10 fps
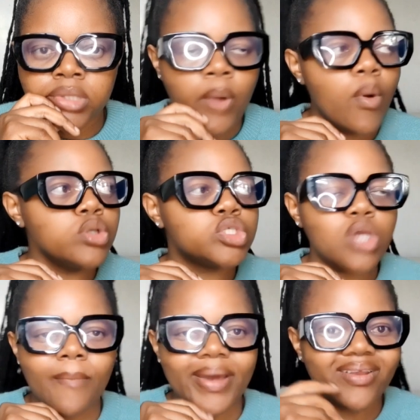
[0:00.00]
They won't
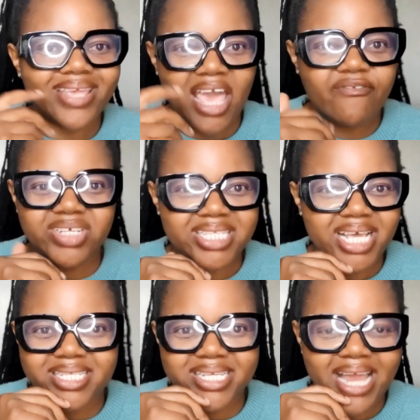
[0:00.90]
stop. I don't care if he
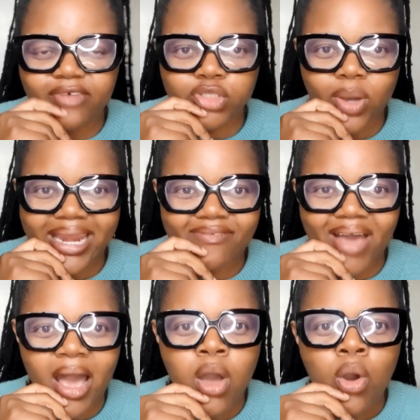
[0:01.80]
says he loves you or
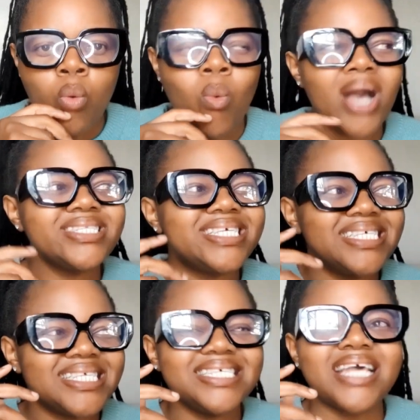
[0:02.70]
whatever. Once
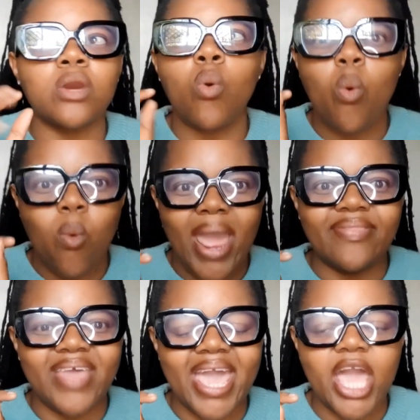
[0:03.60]
he sees that, oh,
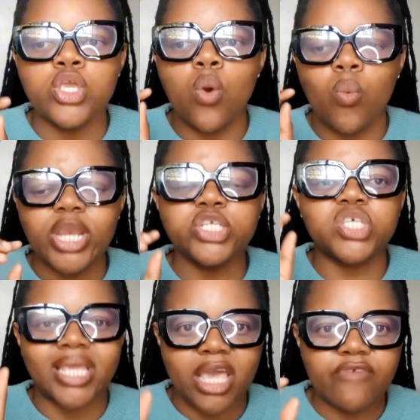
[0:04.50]
we're there and you're
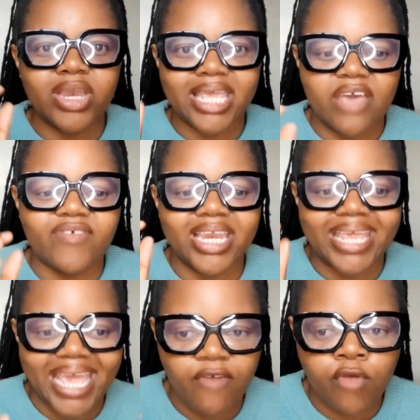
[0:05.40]
willing to give and give
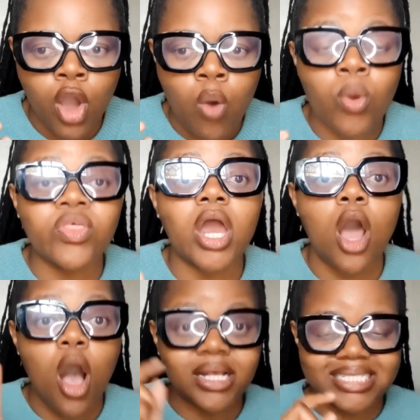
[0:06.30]
and give
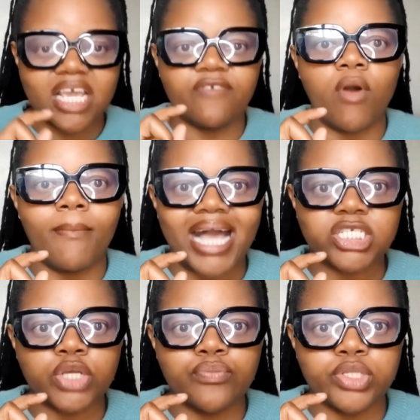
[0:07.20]
without asking for
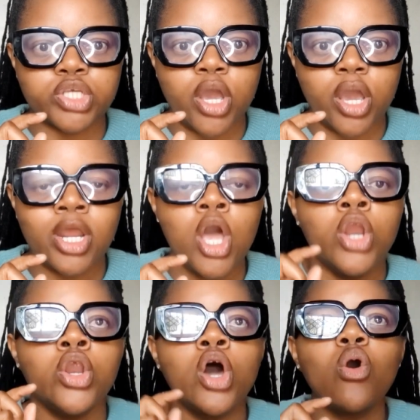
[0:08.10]
much in return,
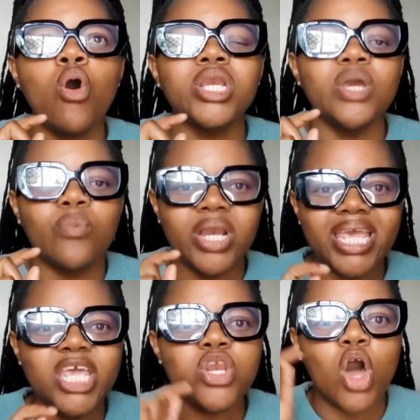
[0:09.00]
not only will
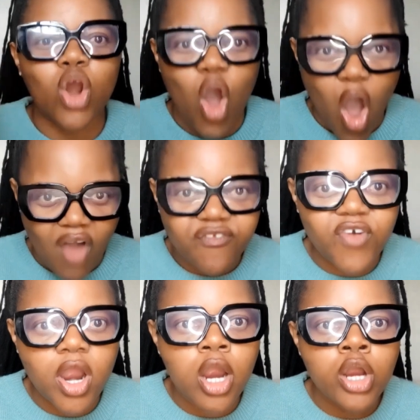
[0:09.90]
he not
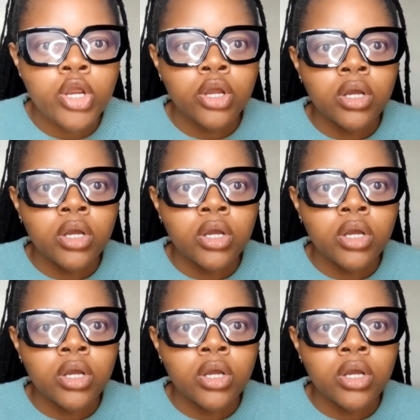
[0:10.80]
offer